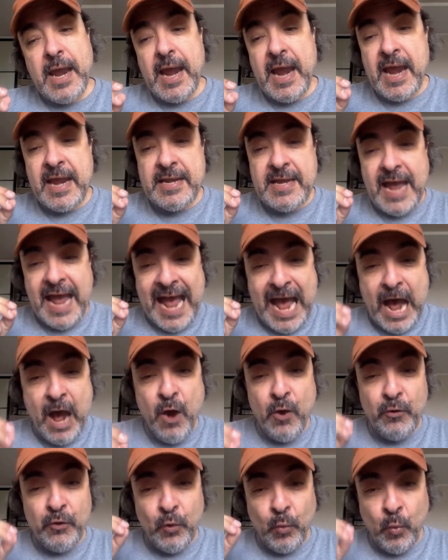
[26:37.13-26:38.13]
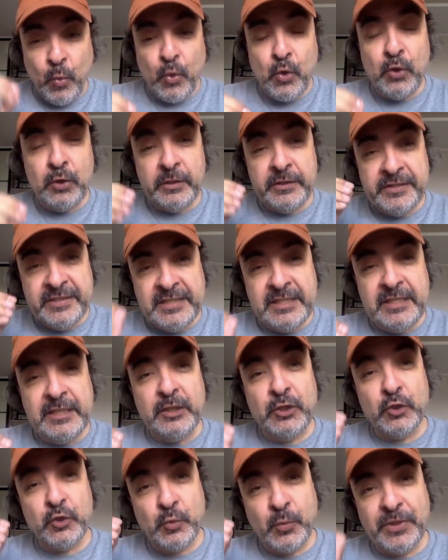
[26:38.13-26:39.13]
And how the world
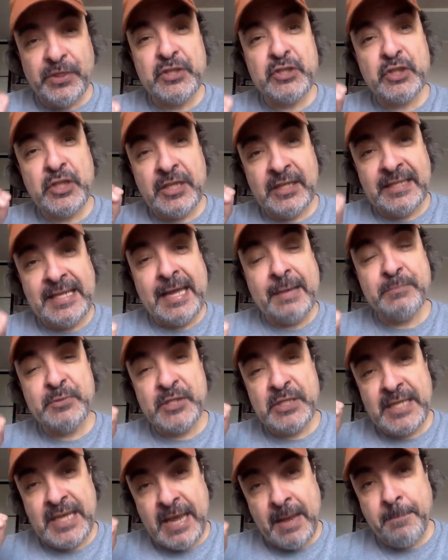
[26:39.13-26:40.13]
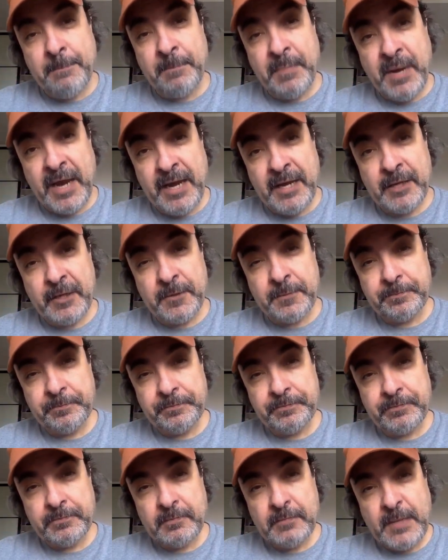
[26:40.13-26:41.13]
deals with this collapsing empire
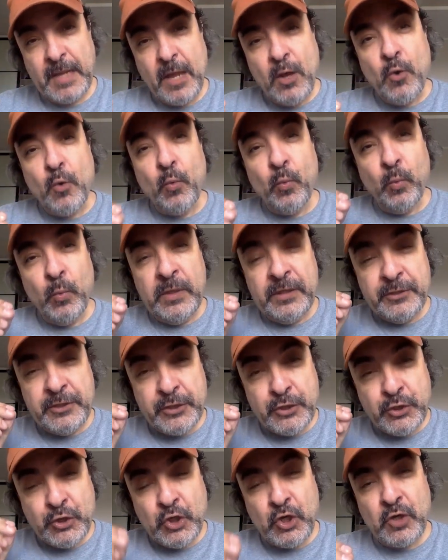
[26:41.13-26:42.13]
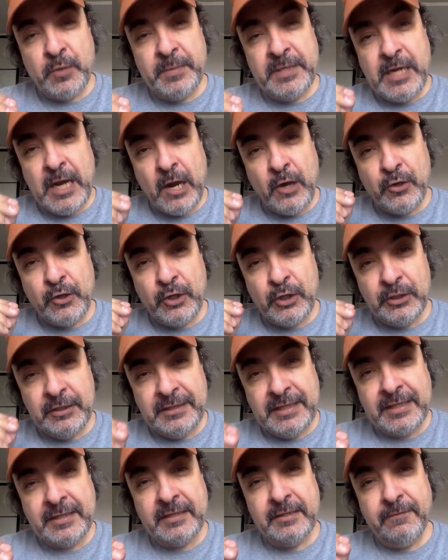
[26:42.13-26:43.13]
will determine our
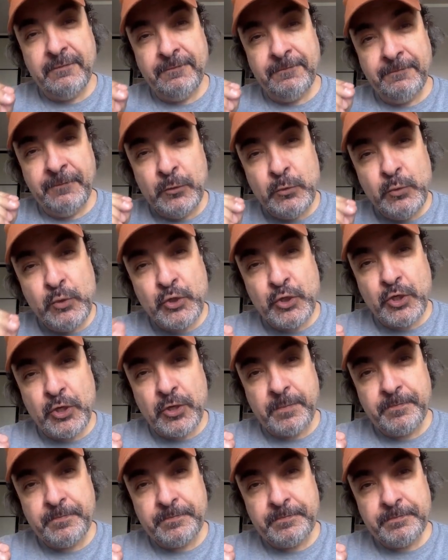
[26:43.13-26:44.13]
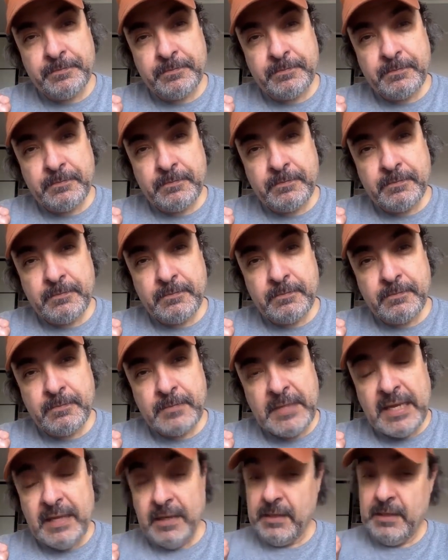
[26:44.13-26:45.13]
collective future.
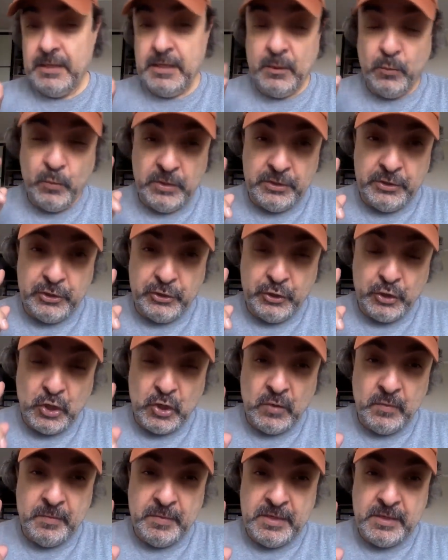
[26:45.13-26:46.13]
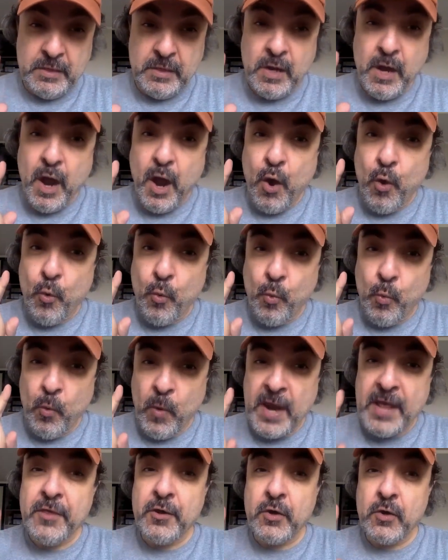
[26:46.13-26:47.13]
It will determine
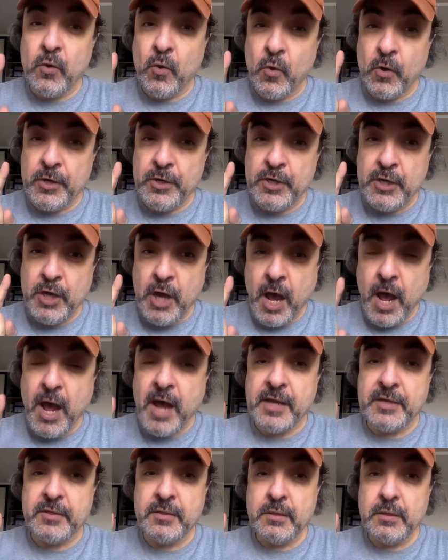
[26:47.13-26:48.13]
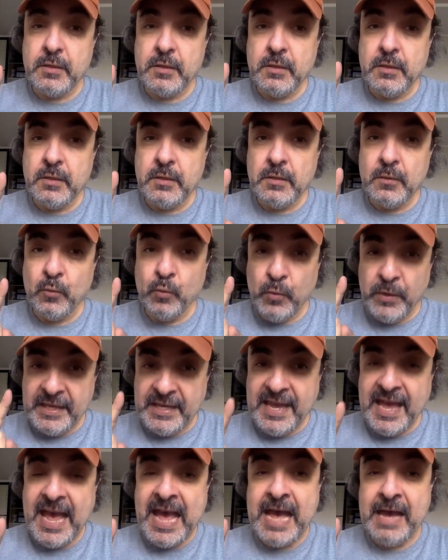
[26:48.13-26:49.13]
whether or not we
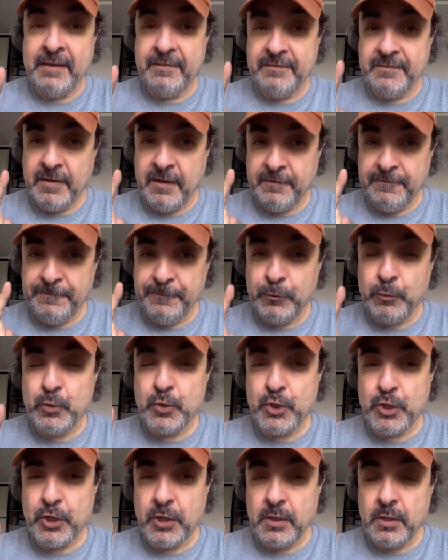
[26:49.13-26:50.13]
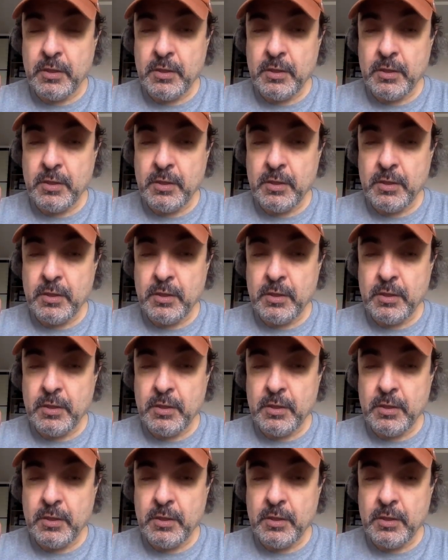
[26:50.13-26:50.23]
have a future.